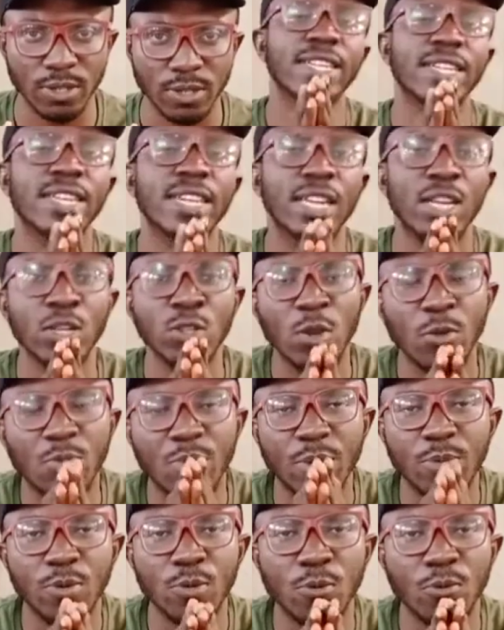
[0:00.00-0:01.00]
A lot of
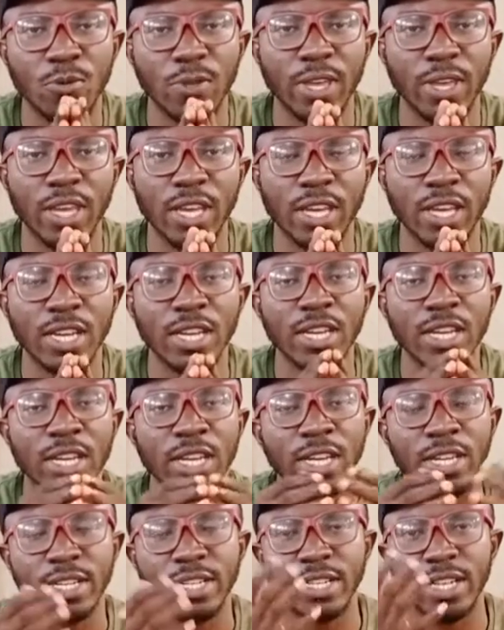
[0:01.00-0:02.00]
people think
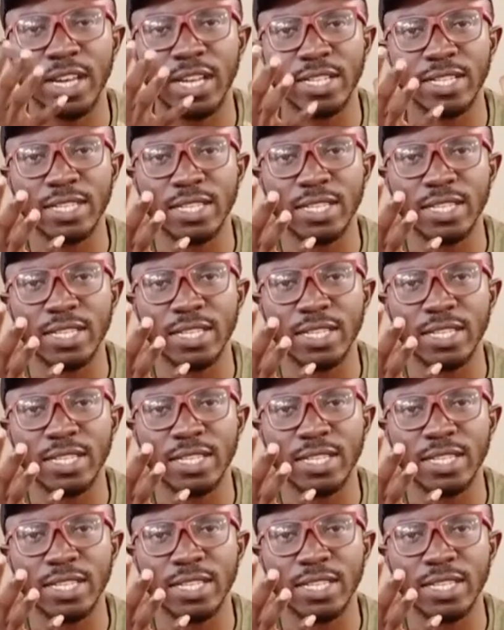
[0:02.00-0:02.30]
that